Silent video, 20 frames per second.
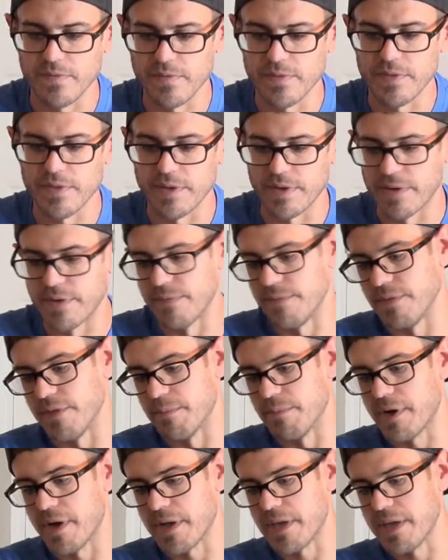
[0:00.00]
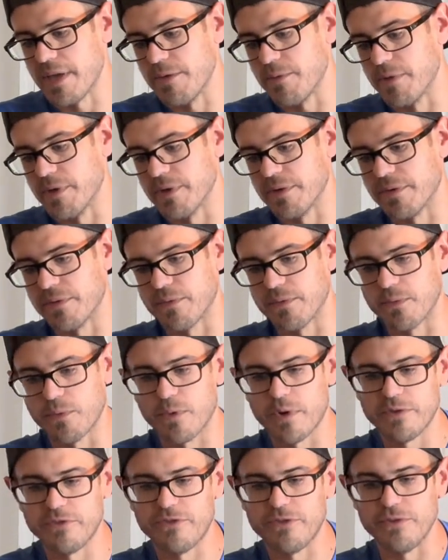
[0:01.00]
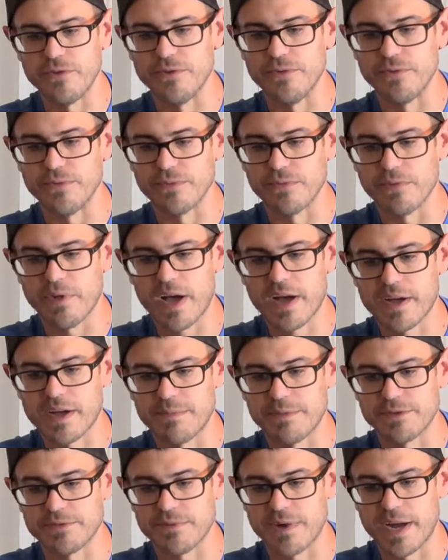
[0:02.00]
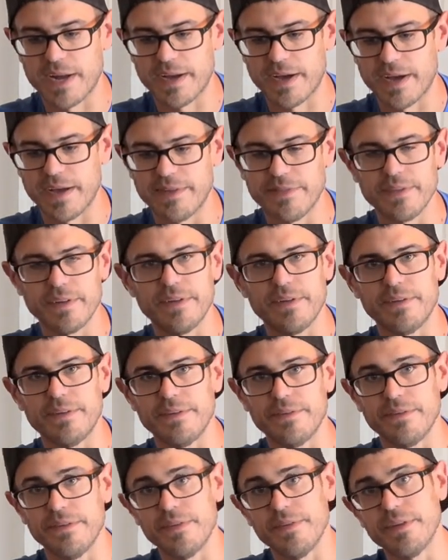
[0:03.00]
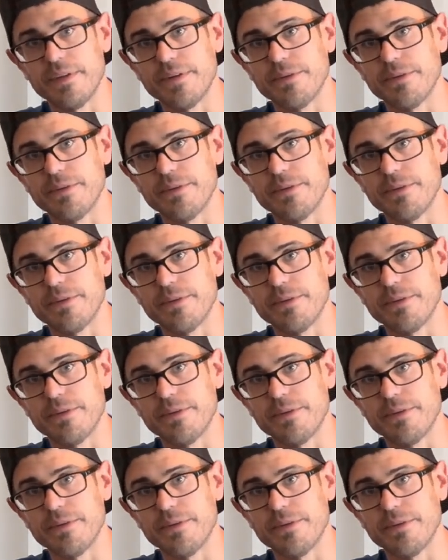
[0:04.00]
the buggy will want to block up its ride height, and then